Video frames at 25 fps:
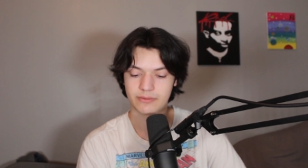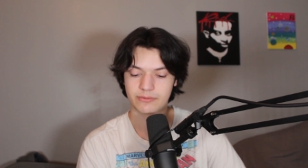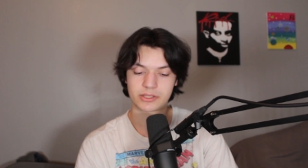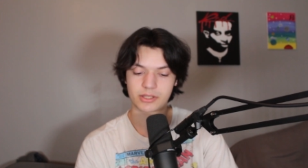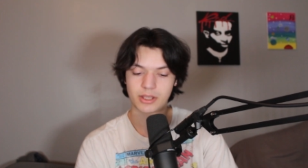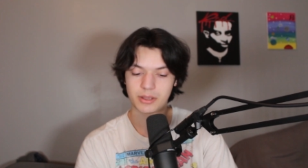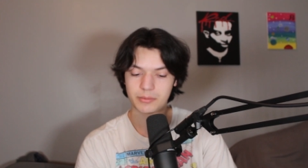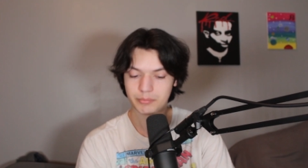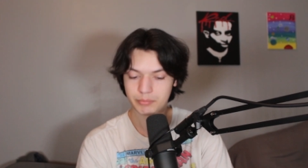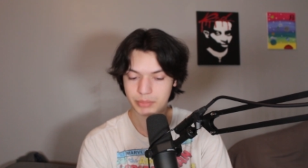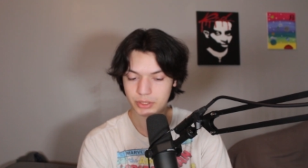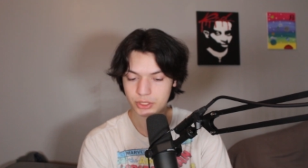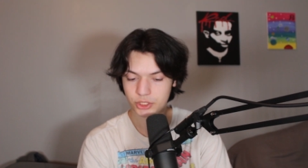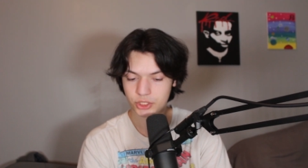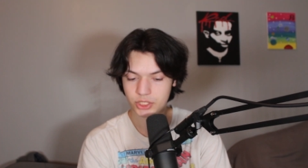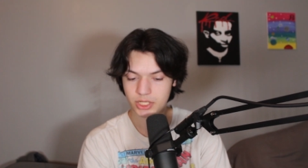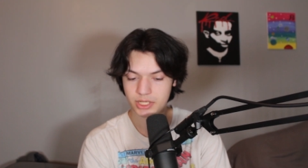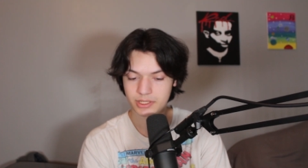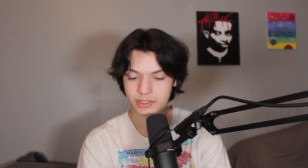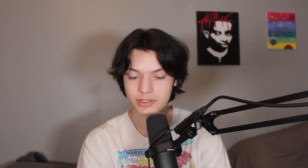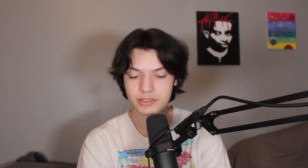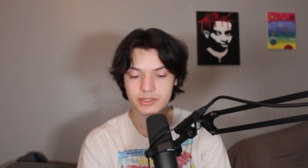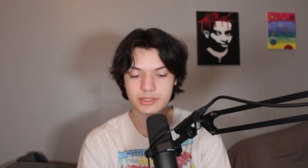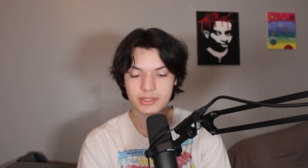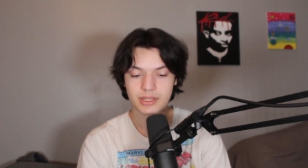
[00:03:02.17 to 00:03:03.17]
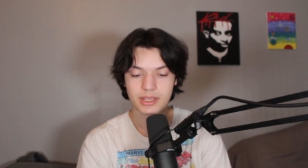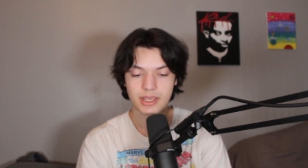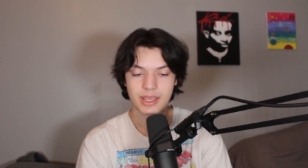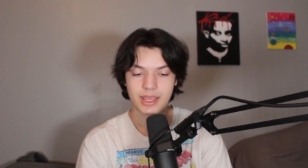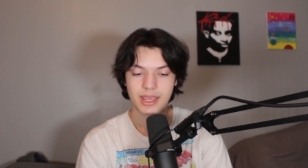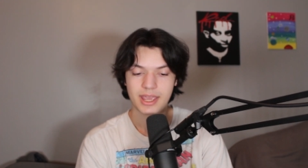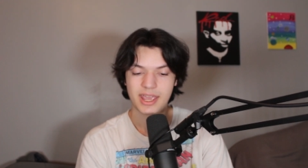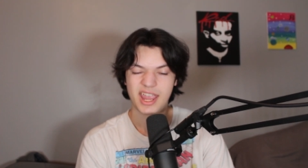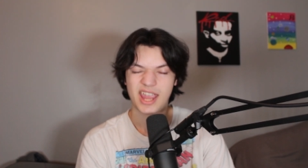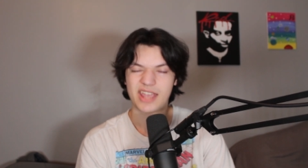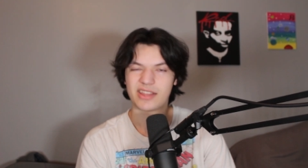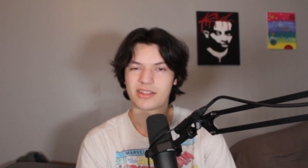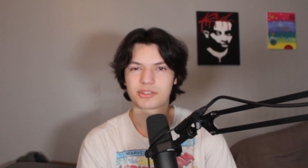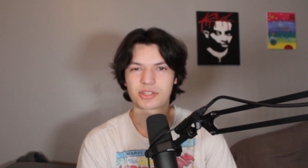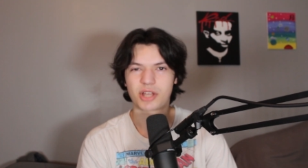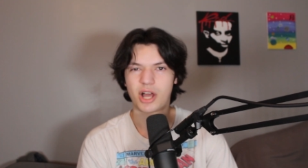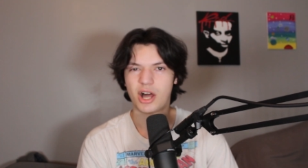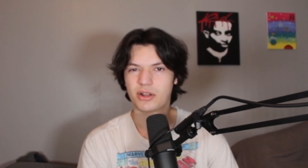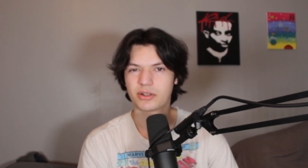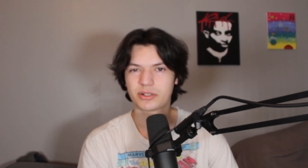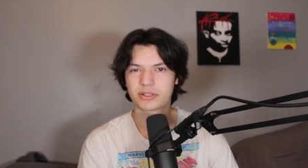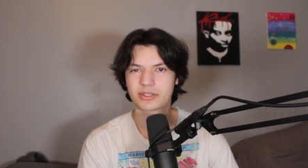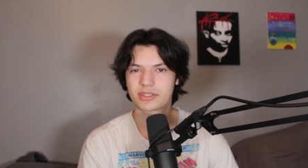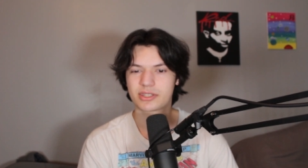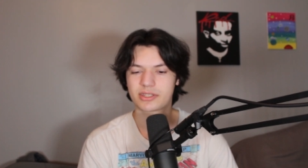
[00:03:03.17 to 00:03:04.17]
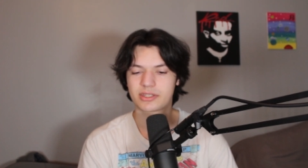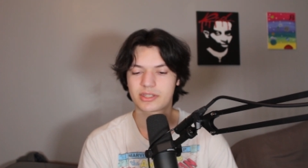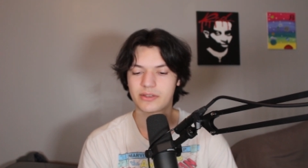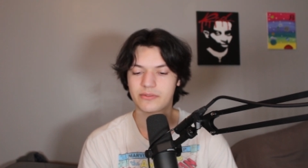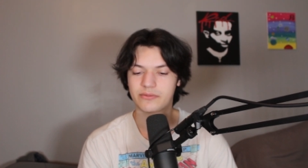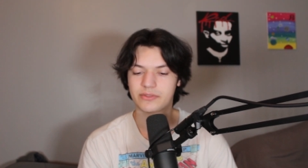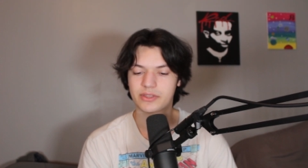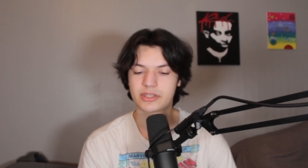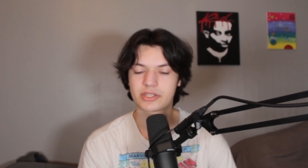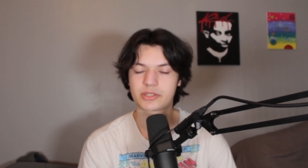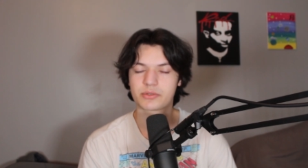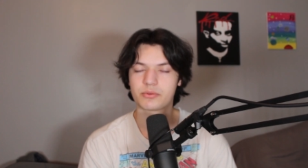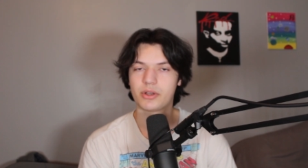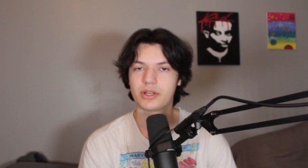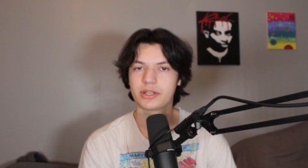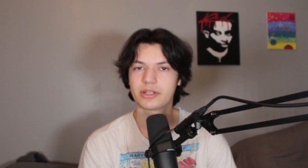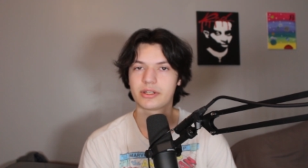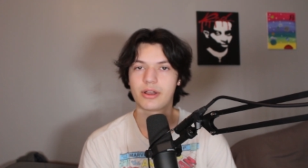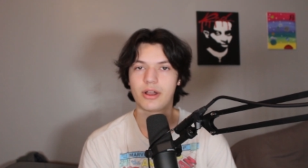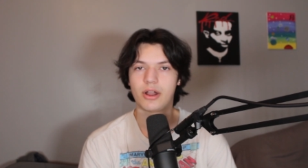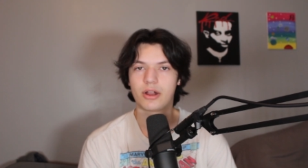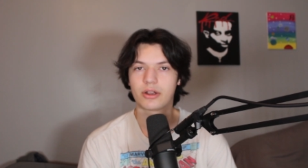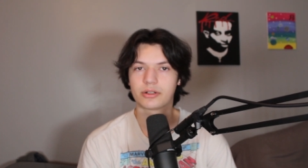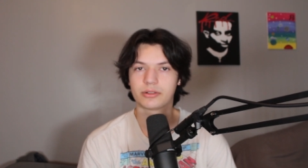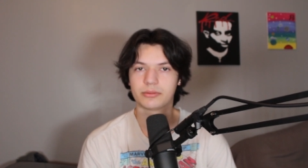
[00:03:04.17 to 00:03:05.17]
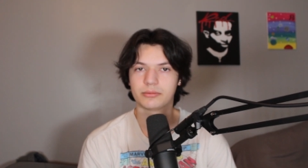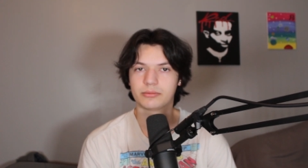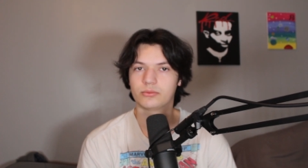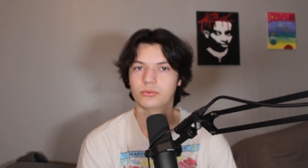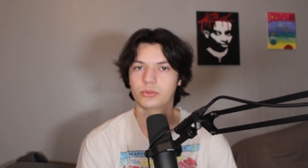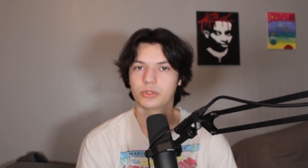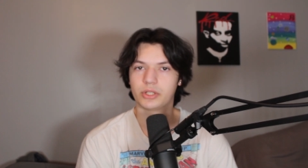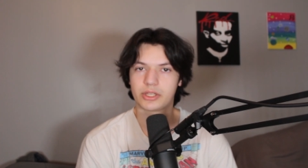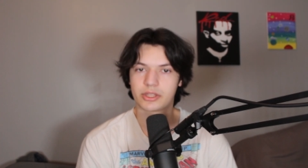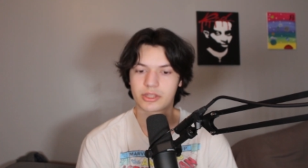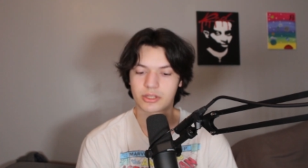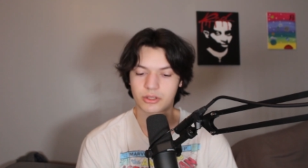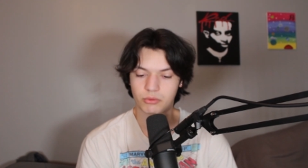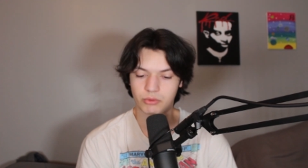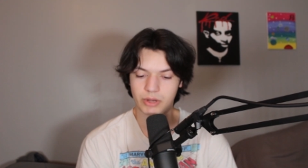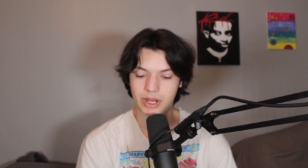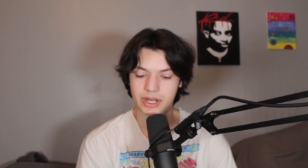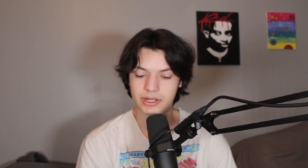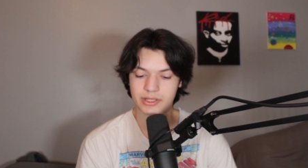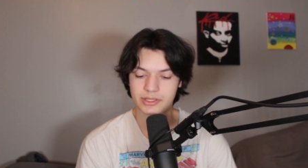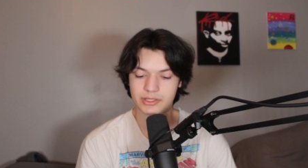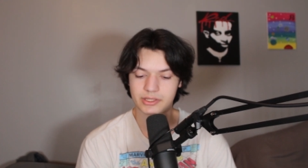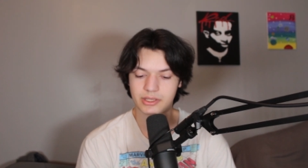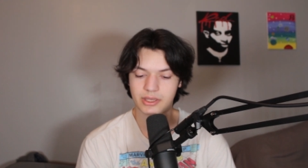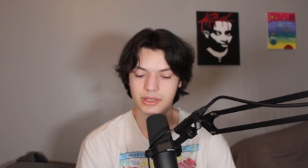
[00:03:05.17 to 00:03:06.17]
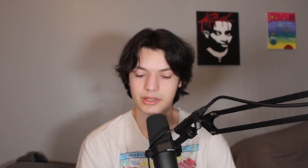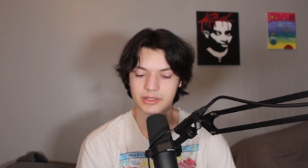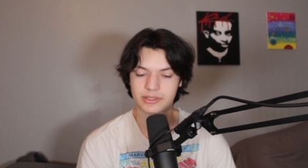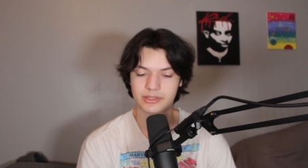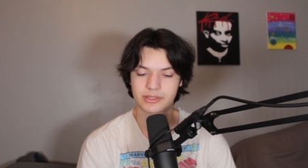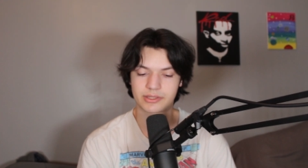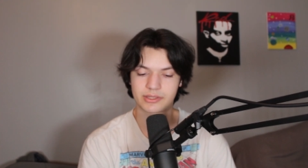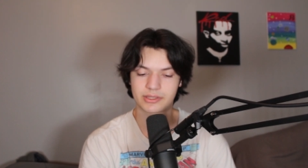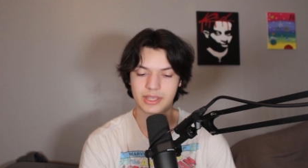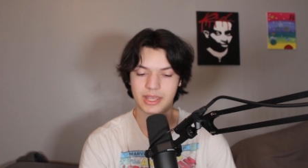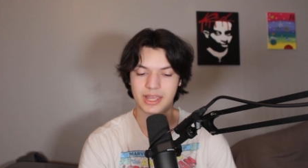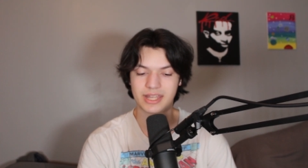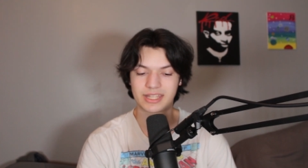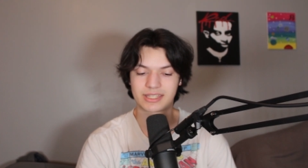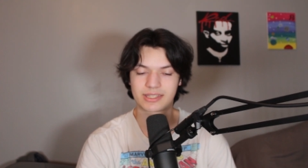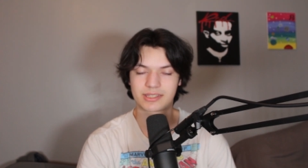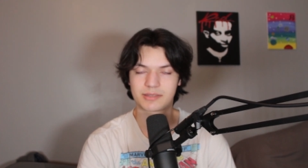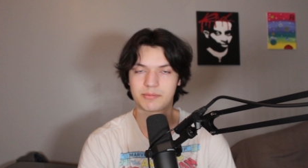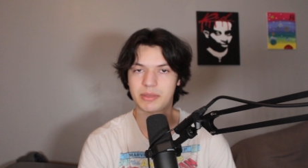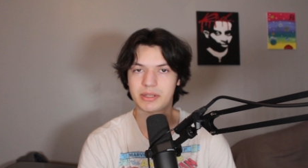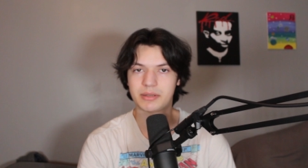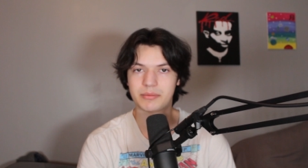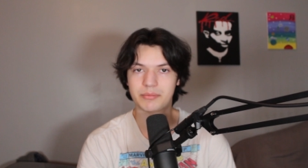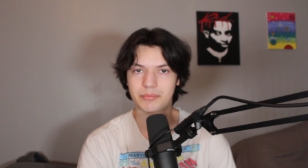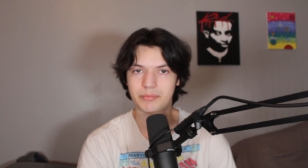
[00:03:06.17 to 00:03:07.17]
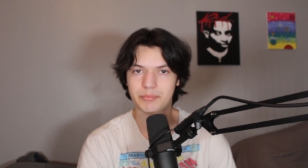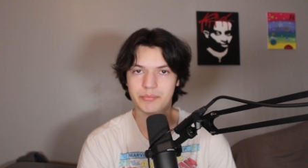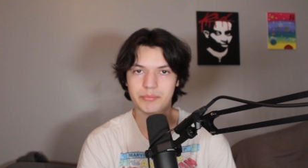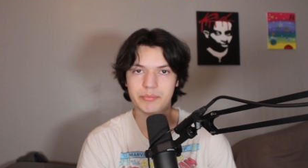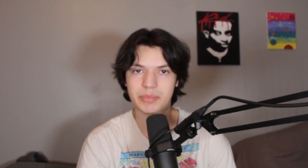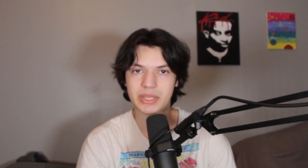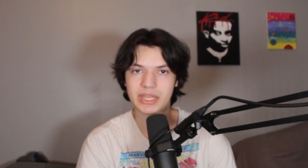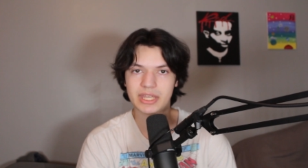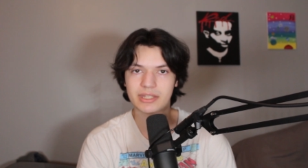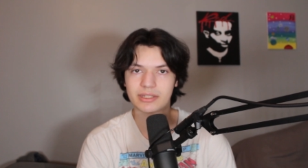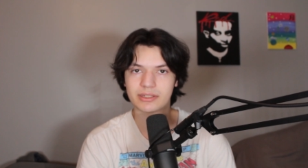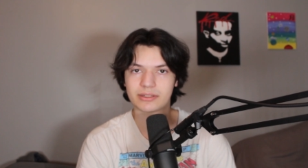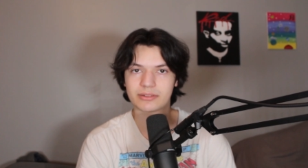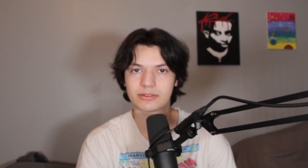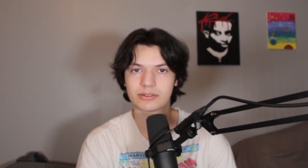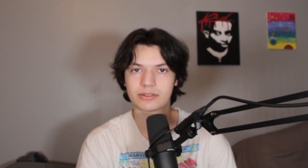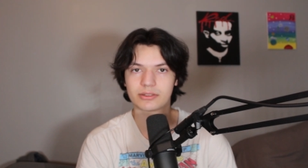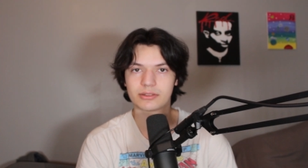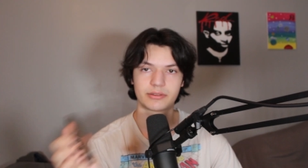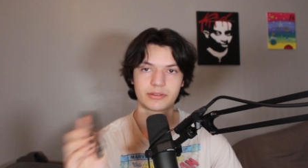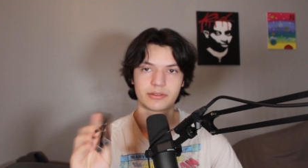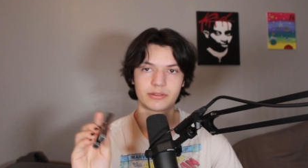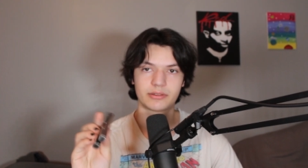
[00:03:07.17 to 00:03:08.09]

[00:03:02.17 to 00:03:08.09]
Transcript: It's on bushings, and the tolerances of this one aren't really the greatest because it's been beaten.